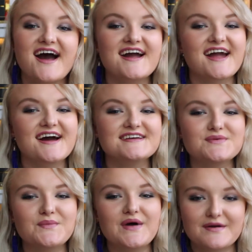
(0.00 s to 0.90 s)
Hi
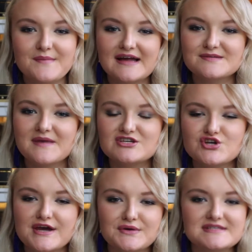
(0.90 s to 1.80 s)
guys, welcome back to my
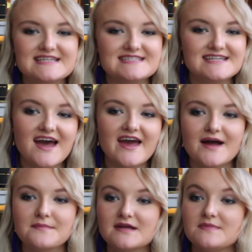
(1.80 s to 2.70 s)
channel. Today
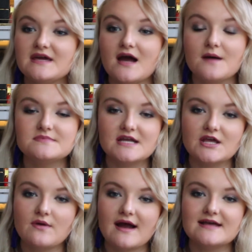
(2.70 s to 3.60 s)
I'm going to be
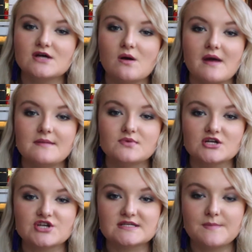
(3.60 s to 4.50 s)
updating you guys on my
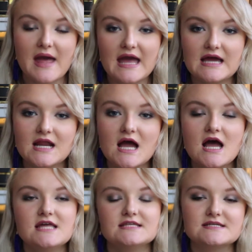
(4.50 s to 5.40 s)
Project Pan.
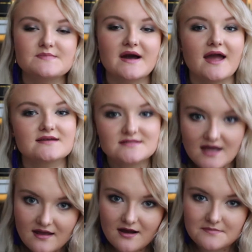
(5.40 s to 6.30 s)
This is my
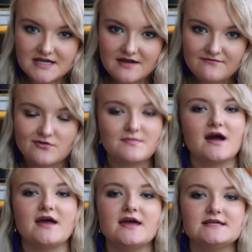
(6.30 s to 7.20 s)
second update for
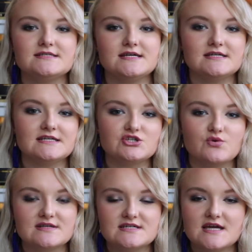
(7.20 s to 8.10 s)
my 18 in
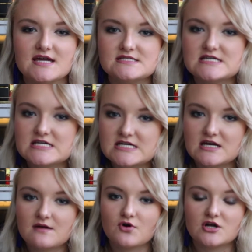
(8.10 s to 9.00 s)

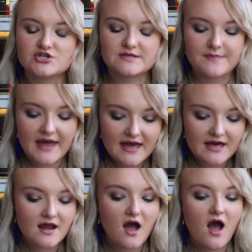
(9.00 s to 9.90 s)
2018 Project
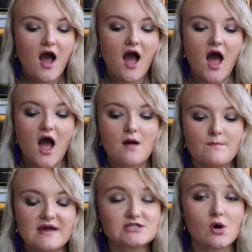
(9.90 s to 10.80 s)
Pan.
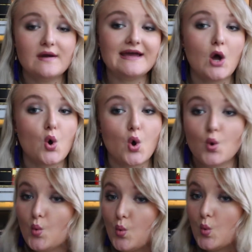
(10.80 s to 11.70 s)
It's going
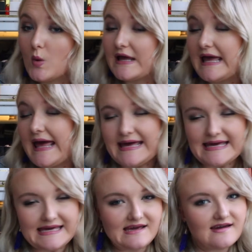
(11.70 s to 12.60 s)

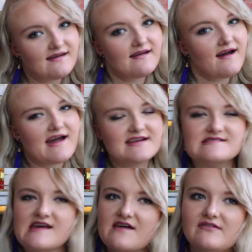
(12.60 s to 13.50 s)
okay. I
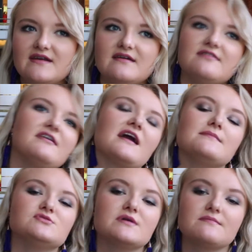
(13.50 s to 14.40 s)
definitely think
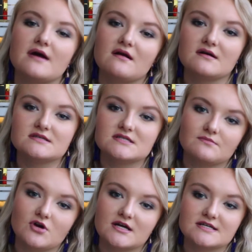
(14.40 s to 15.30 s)
I'm doing better on
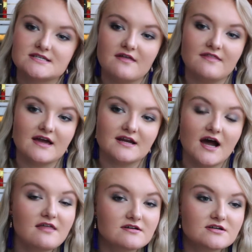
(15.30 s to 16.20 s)
some products than
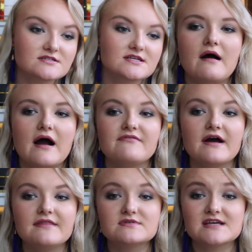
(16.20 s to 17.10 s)
others. I
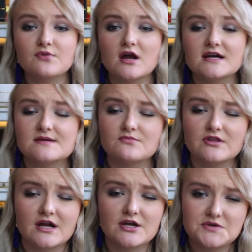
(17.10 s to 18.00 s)
find that with some products I'm
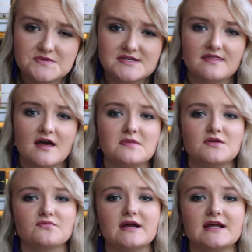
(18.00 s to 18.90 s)
really not using them at
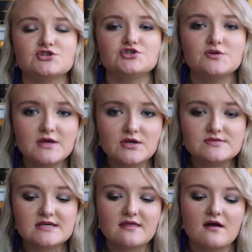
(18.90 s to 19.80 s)
the rate I should be
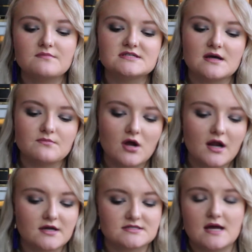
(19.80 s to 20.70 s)
using them. Some
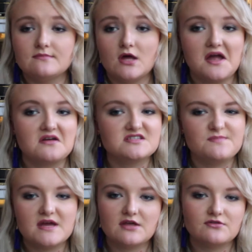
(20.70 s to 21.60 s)
products I'm like
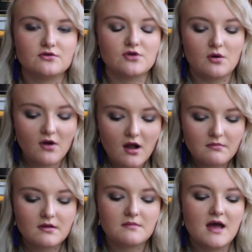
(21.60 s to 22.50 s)
speeding through no
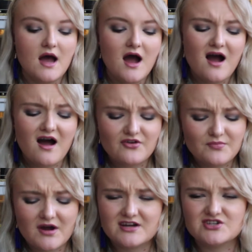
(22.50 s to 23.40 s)
problem. Other
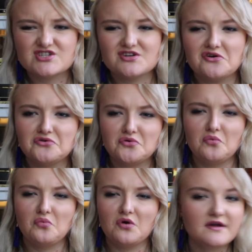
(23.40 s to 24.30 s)
products just aren't
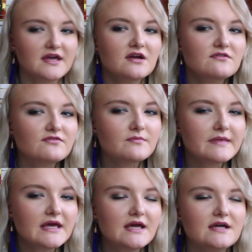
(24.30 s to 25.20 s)
working for
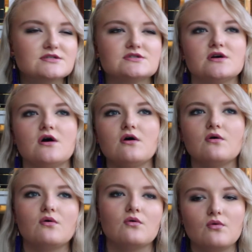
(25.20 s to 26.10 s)
me.
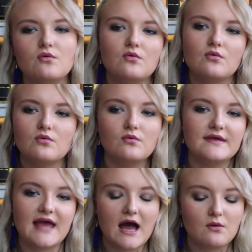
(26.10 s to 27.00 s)
So
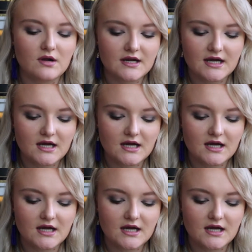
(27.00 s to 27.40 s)
yeah, you're